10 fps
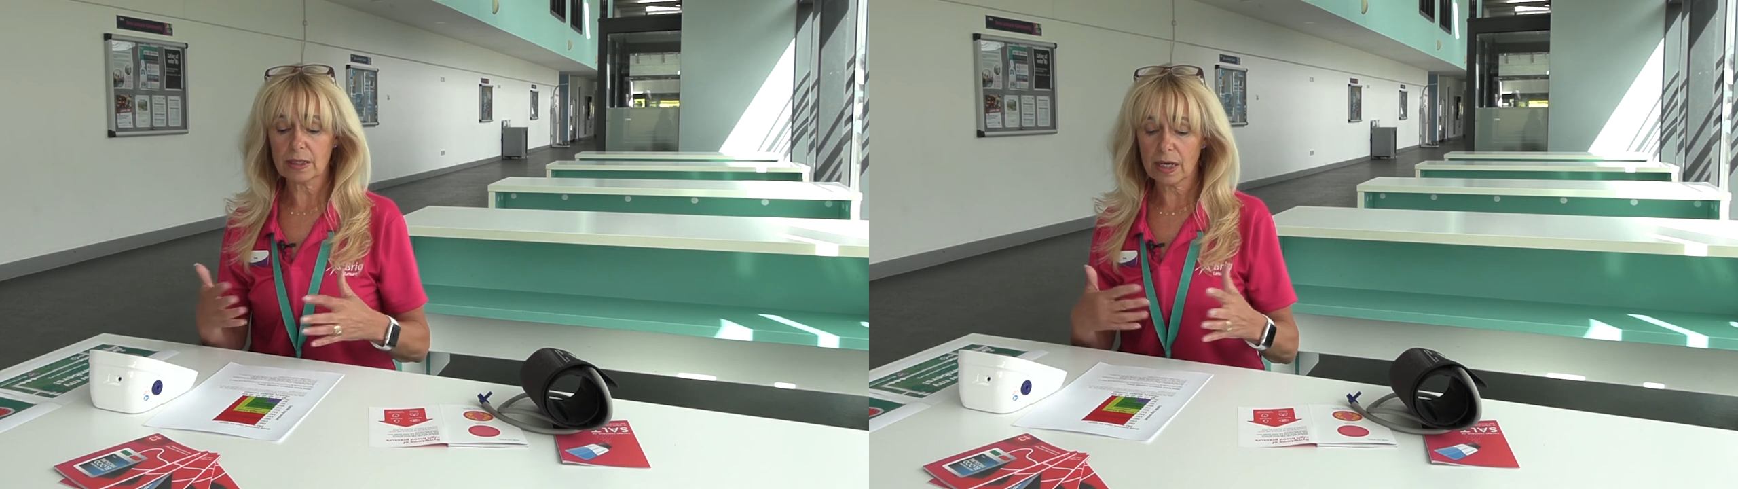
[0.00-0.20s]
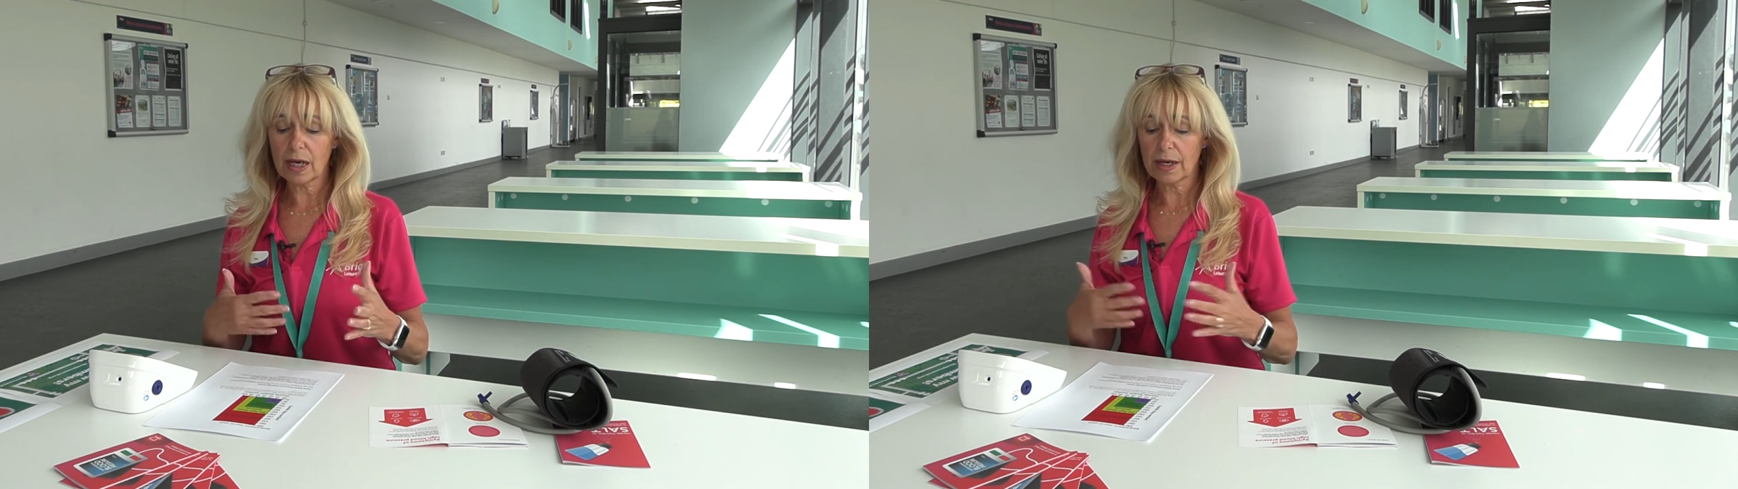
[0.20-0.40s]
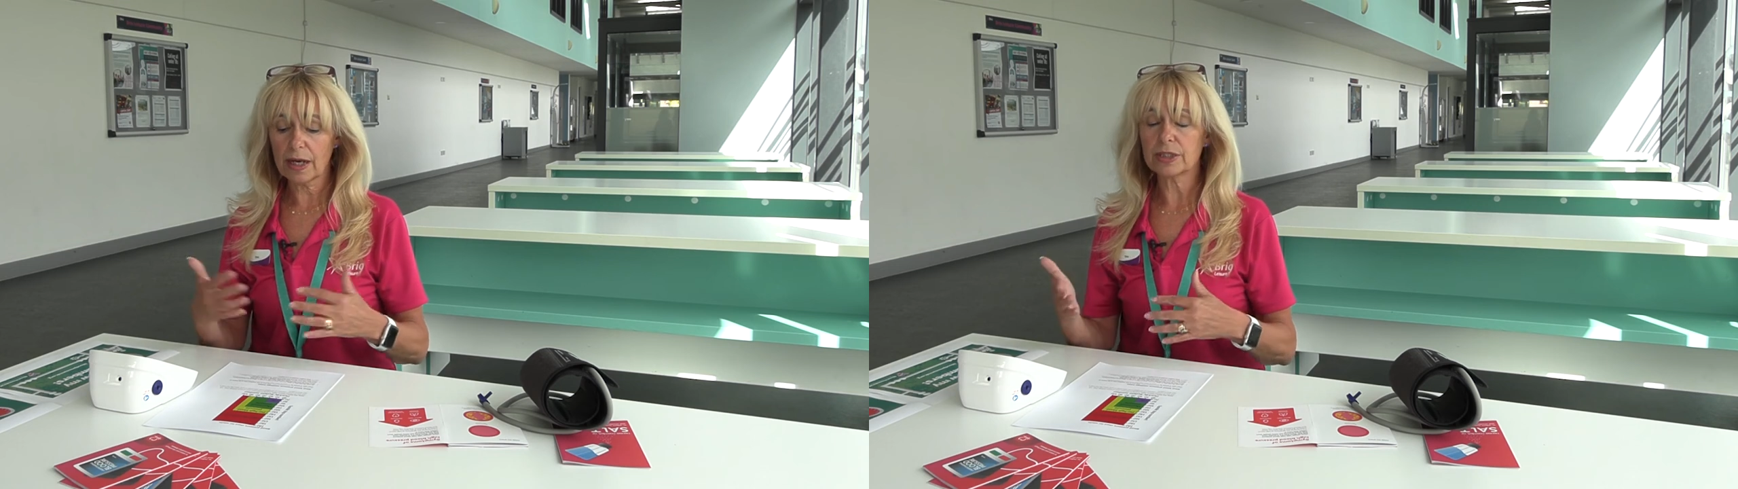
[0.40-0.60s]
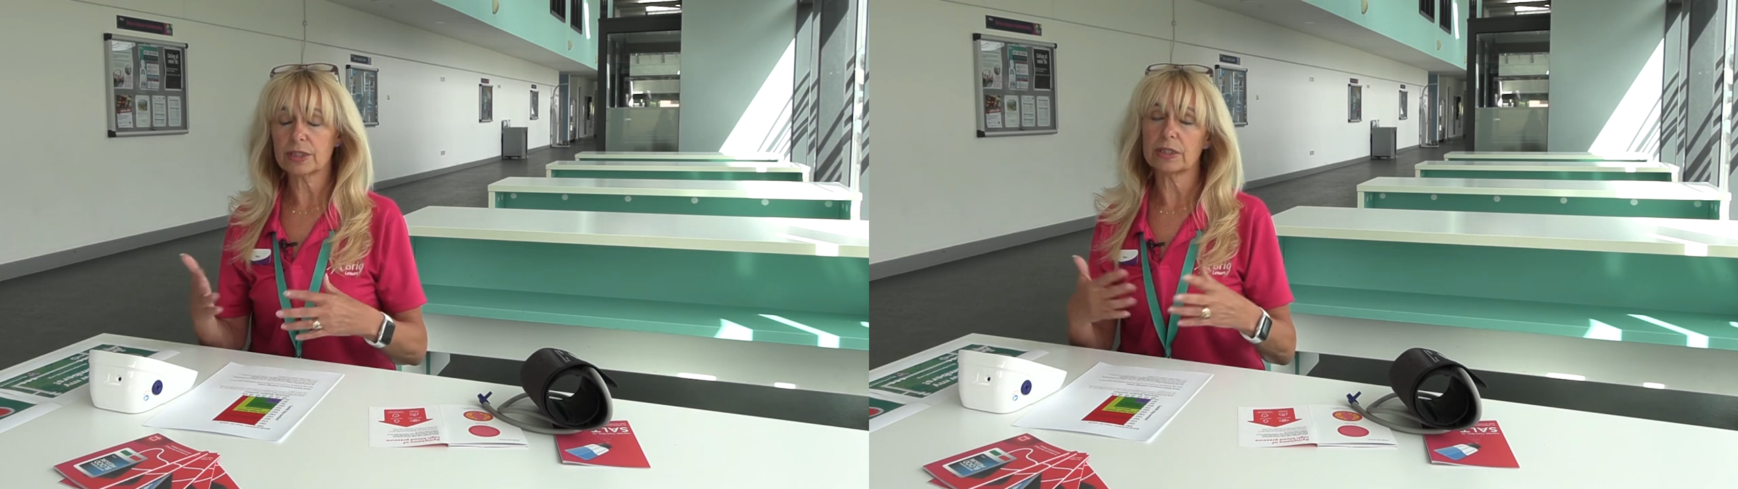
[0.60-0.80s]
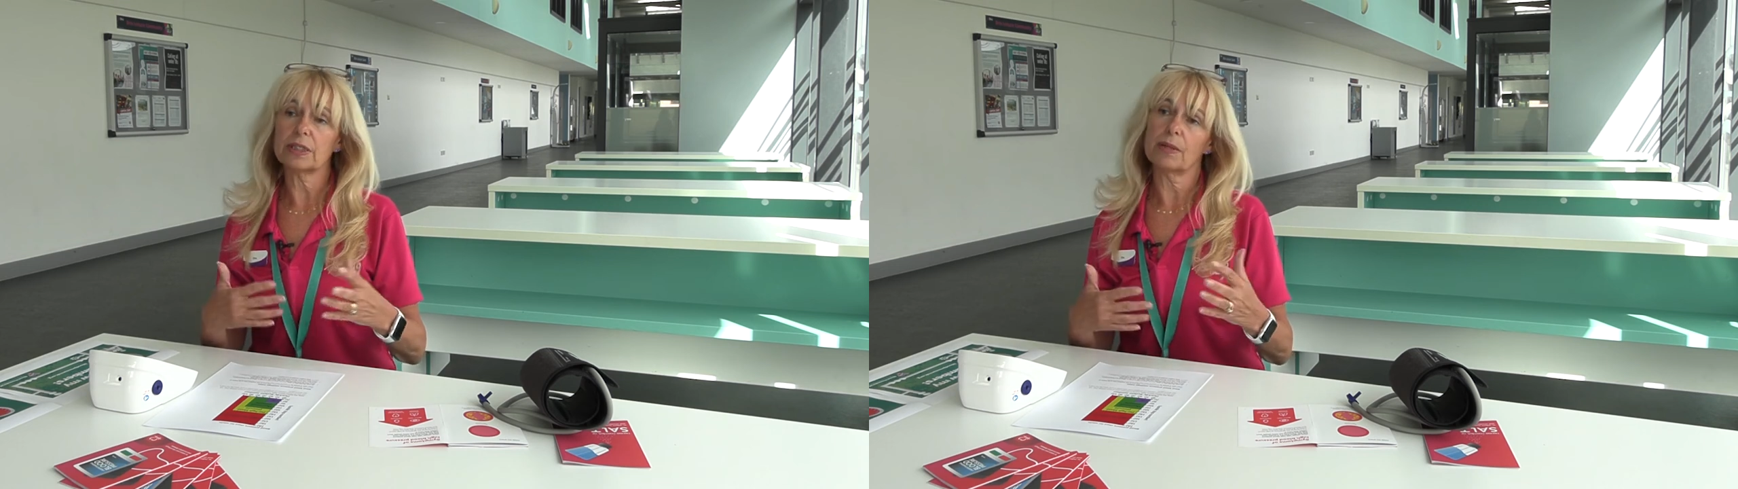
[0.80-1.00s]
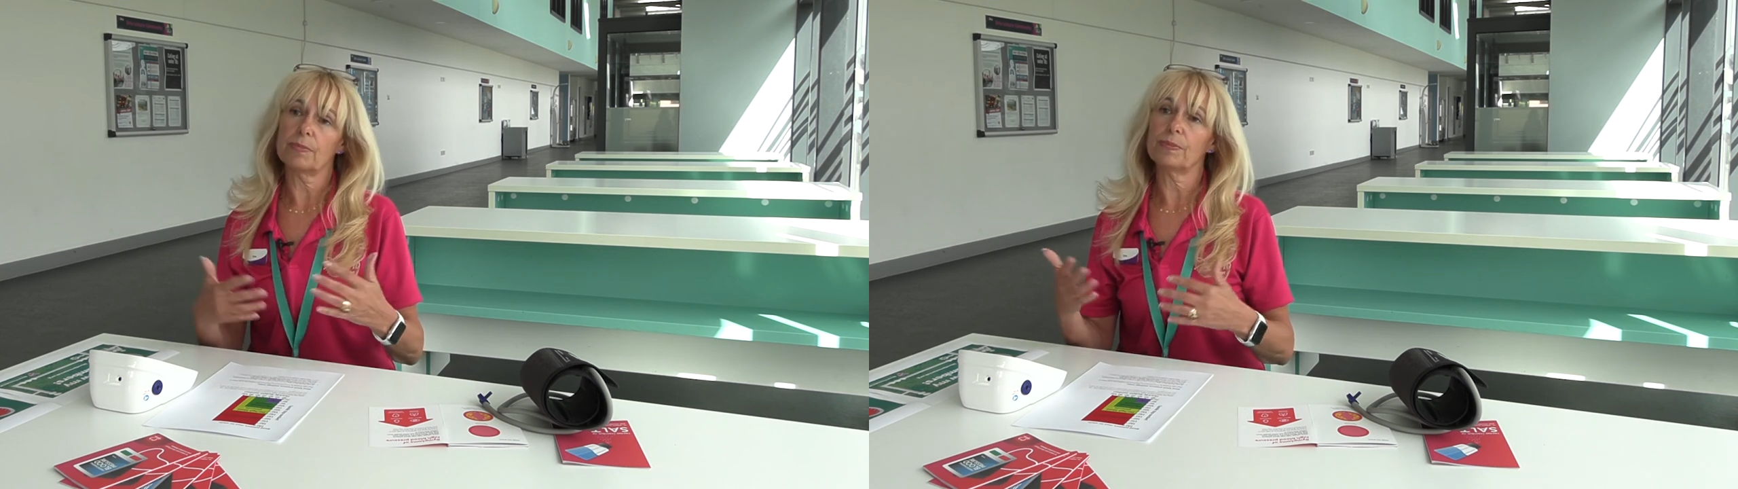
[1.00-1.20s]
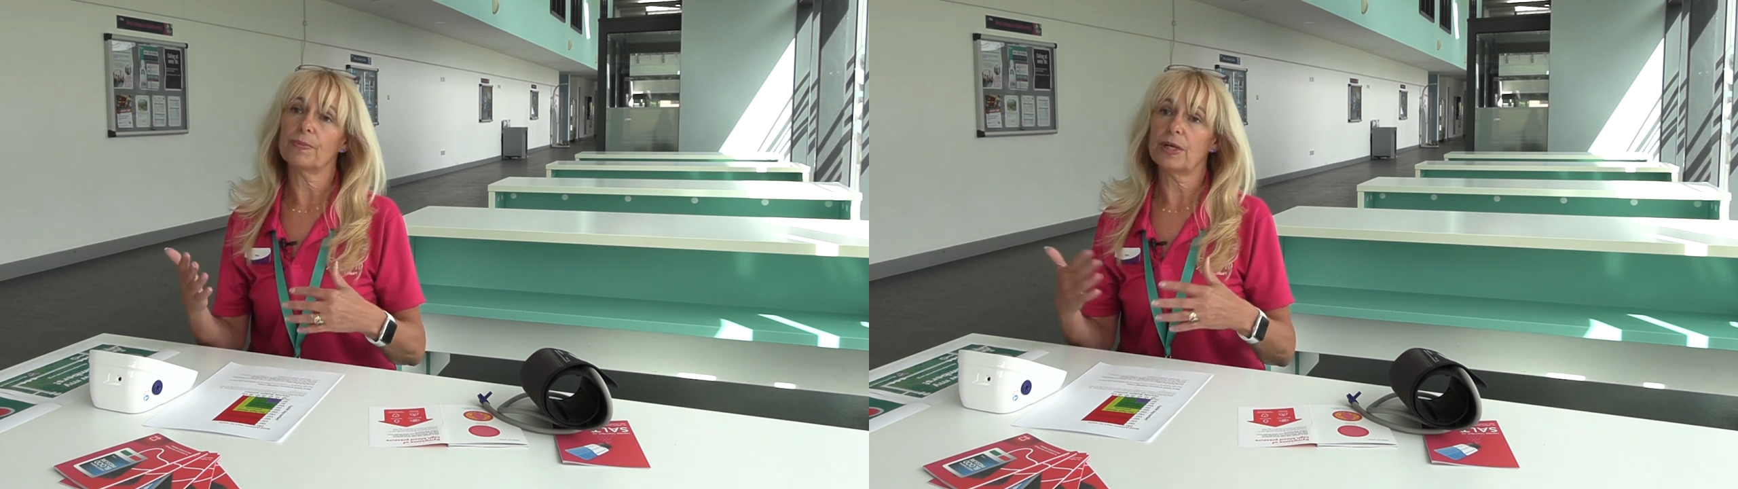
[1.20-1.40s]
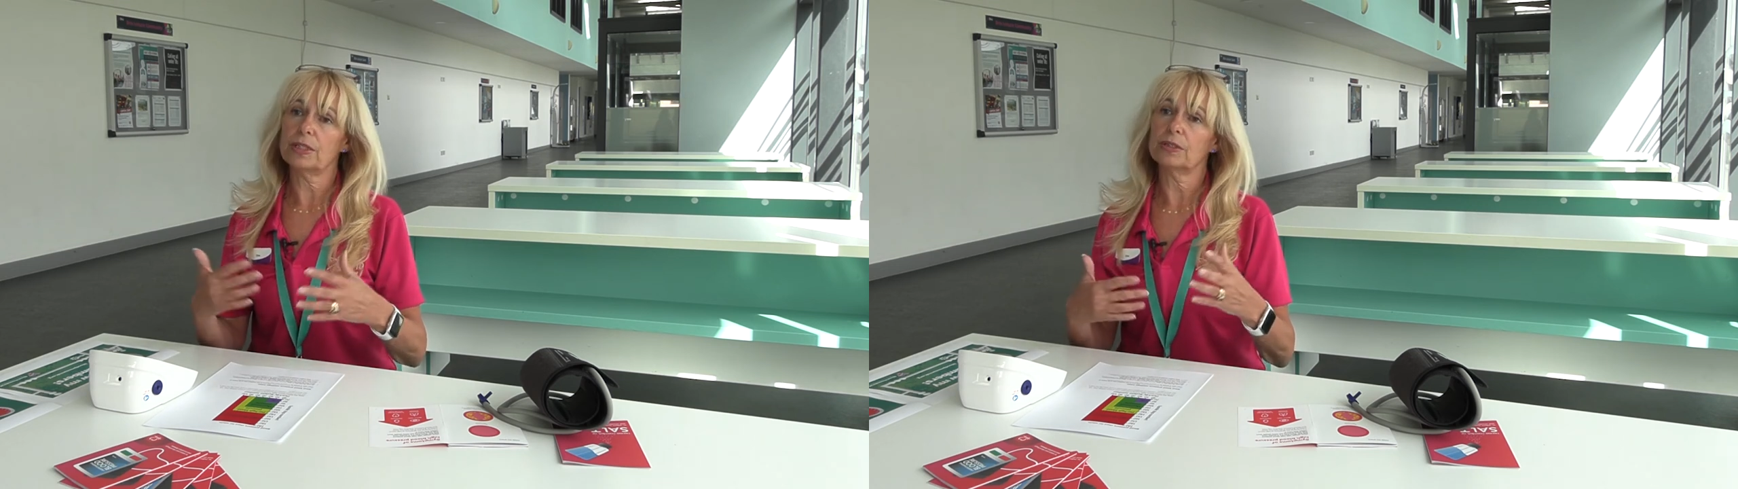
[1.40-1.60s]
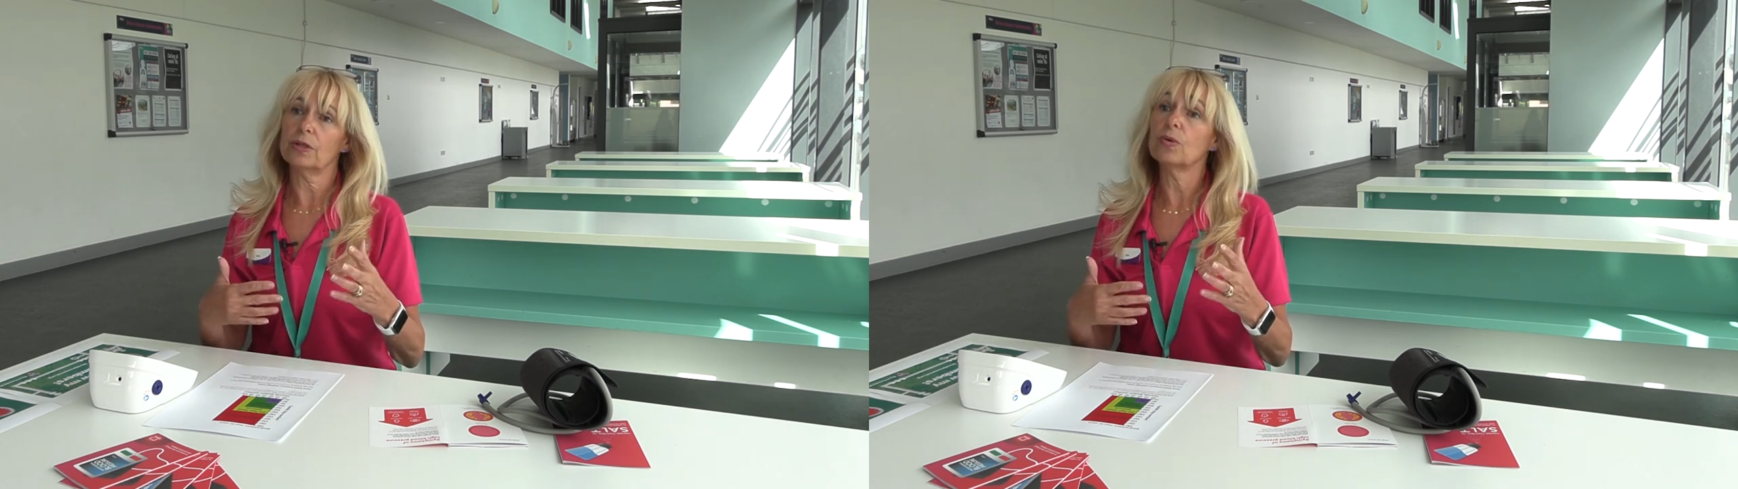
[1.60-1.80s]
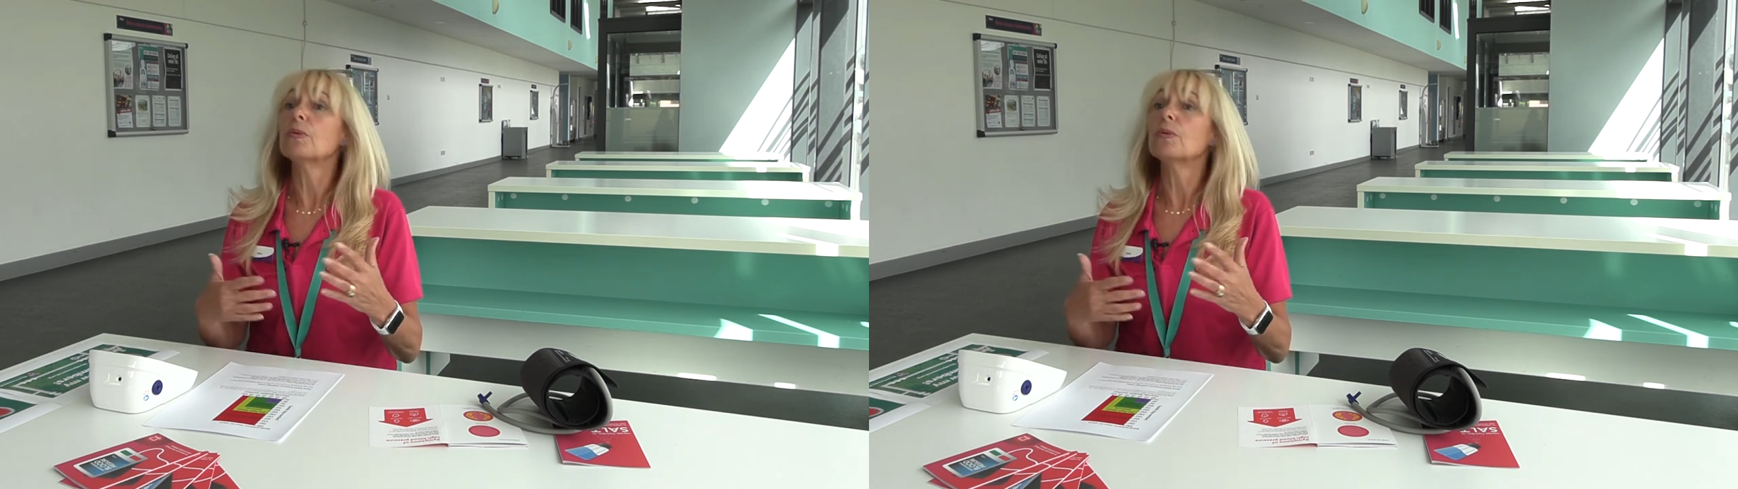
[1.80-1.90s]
that can actually send blood pressure